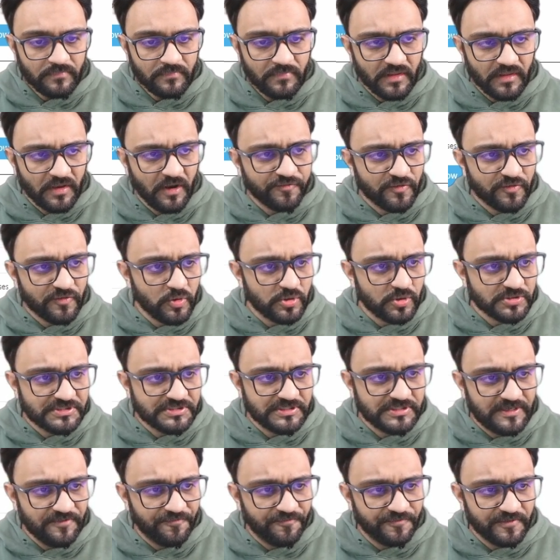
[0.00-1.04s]
of course, the
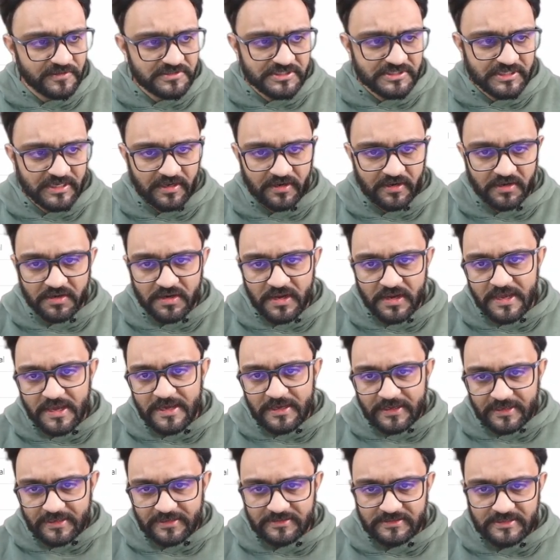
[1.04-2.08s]
difference here
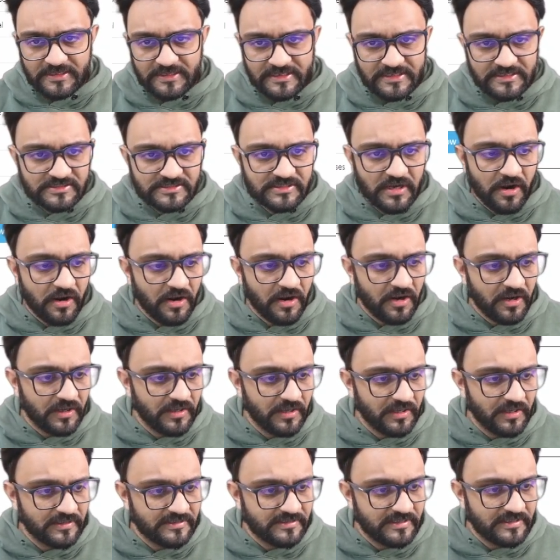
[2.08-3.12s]
in these are
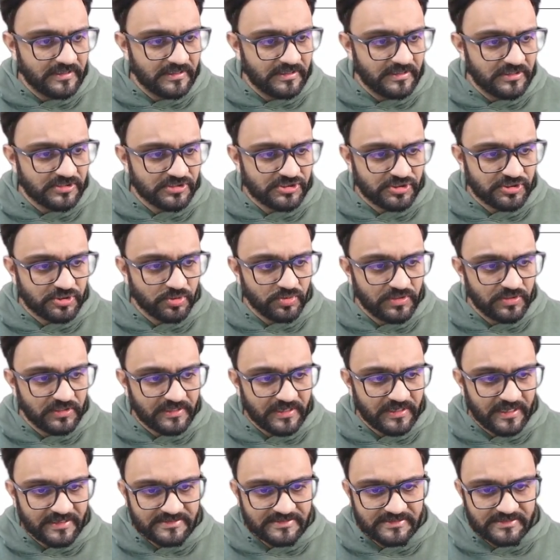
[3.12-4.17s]
uh, the student
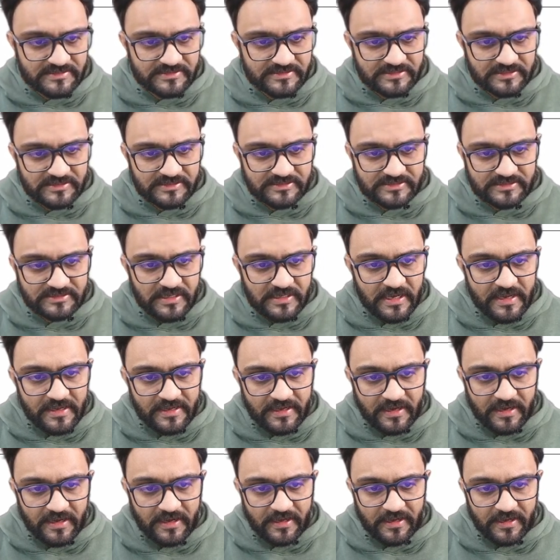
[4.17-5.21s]
licenses.
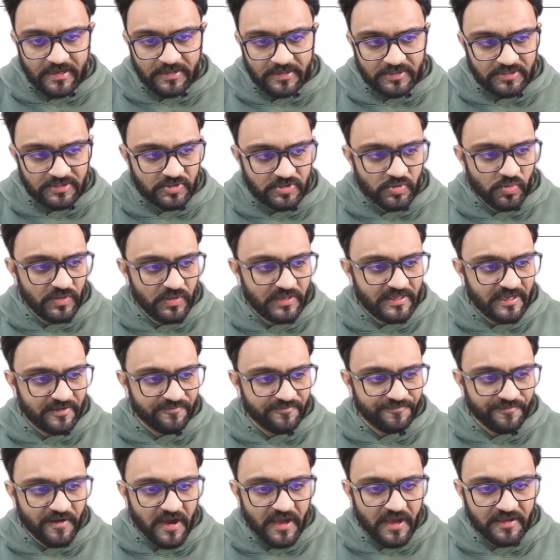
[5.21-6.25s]
Uh, you will get
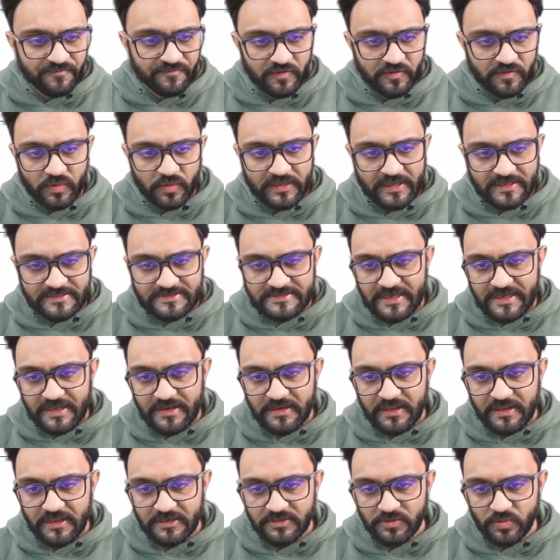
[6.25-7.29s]
five, you will get 10,
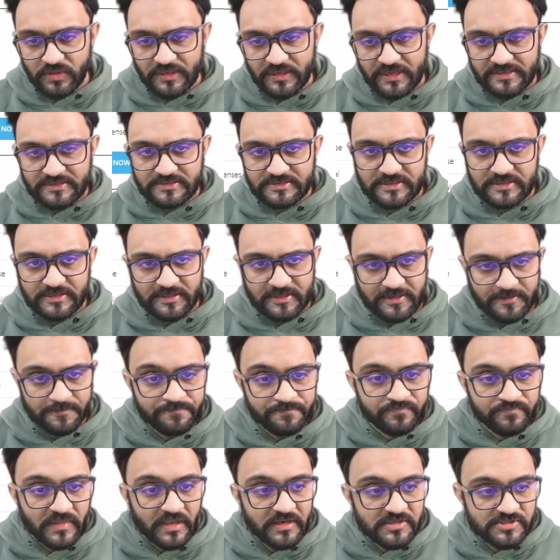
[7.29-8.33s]
and you will get 30.
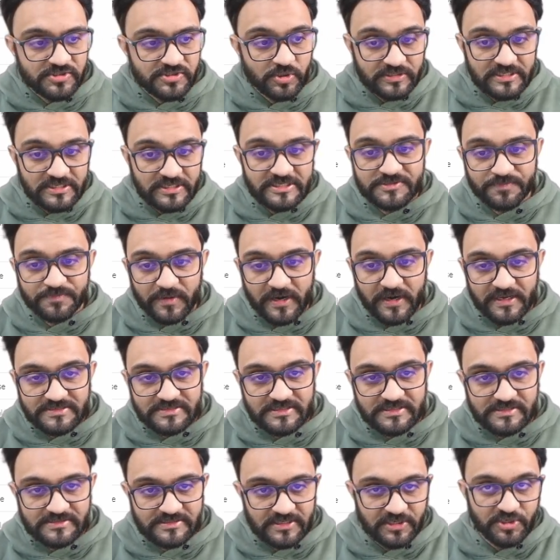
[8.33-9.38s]
So these
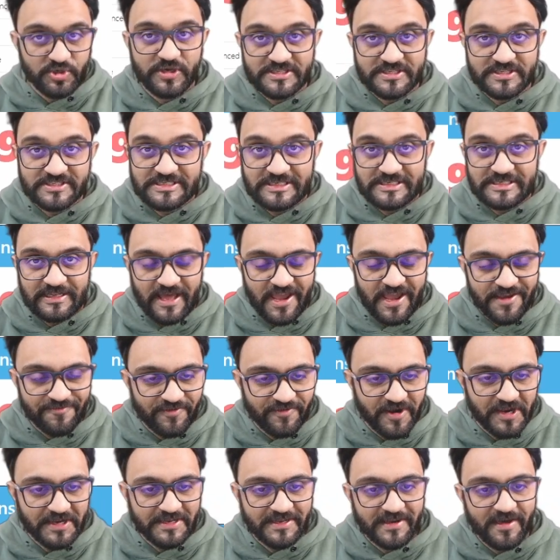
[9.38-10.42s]
prices you can see live
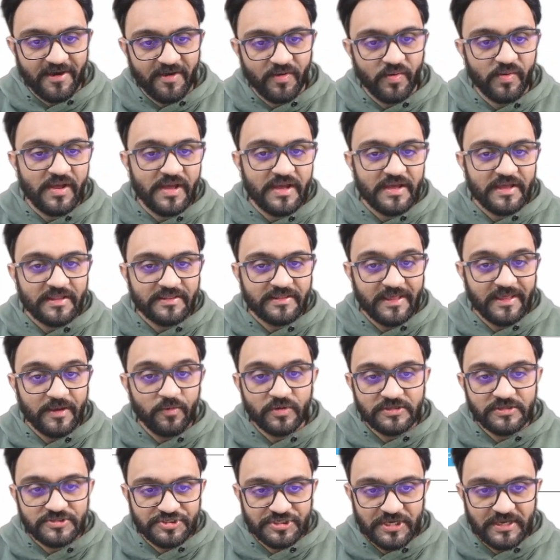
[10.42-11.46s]
right now they
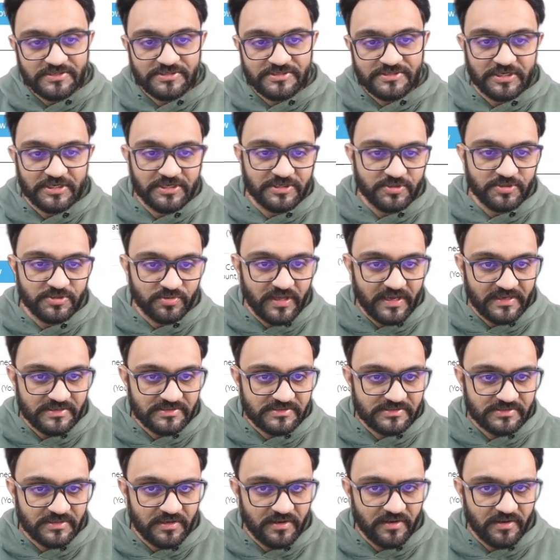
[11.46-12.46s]
will change in two days uh,